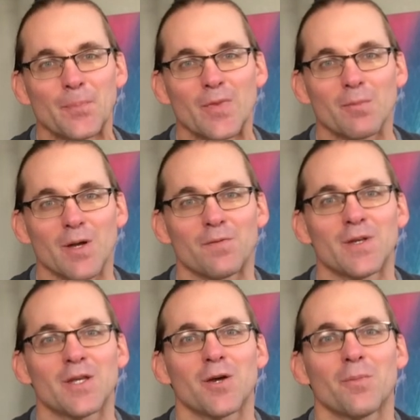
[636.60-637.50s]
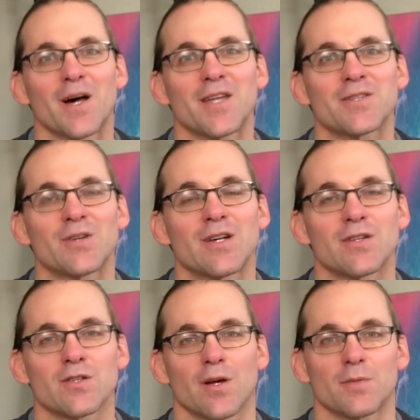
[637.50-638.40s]
my video monitor here,
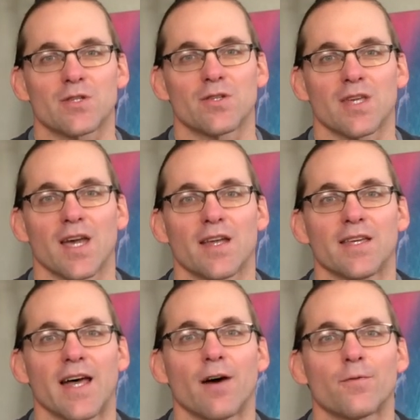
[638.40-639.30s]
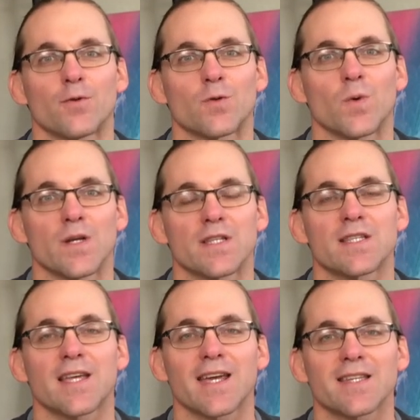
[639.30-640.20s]
so I'm just going to count it out for 20
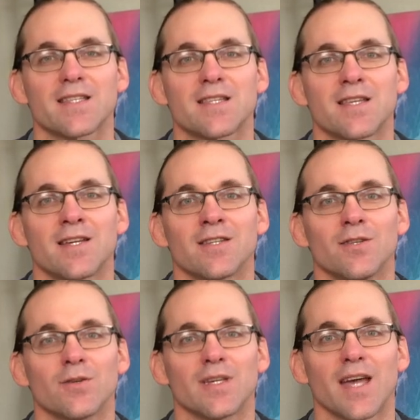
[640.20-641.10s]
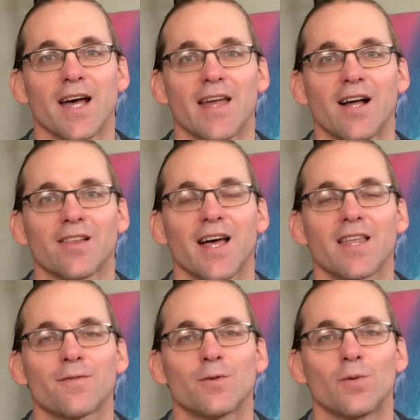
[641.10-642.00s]
seconds. You can count it out loud
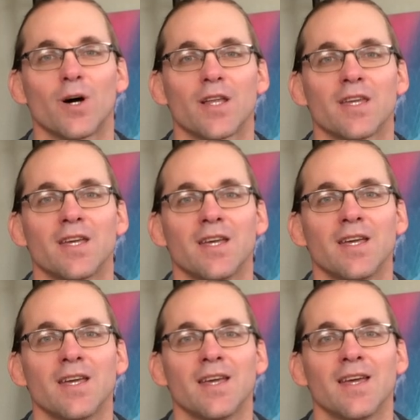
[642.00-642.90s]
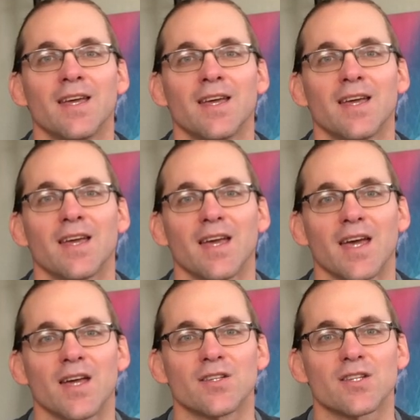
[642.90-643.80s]
if you want,
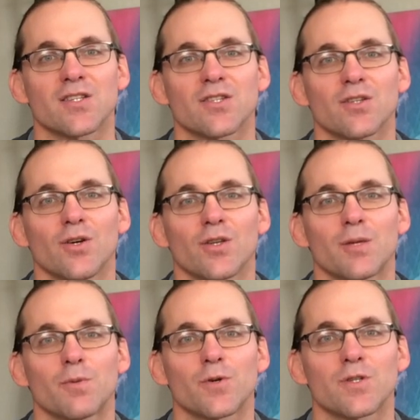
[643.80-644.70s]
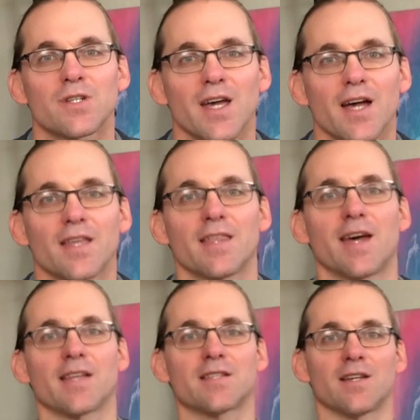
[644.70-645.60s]
and just slowly push down, and
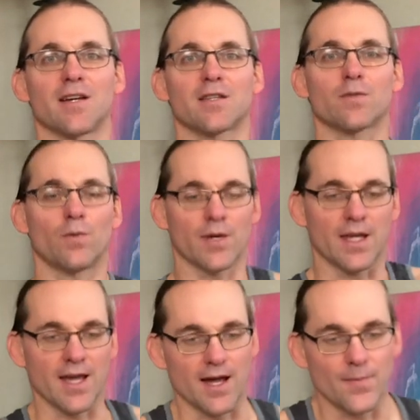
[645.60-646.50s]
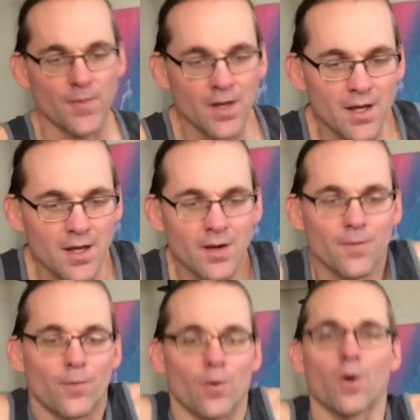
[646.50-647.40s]
that's a 20 count.
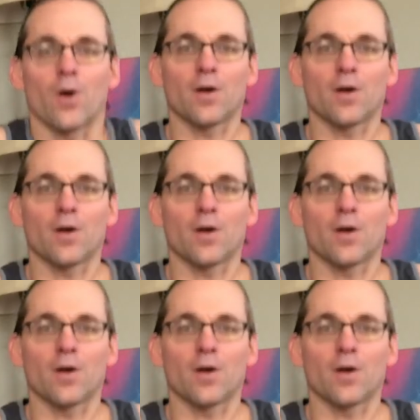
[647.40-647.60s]
For our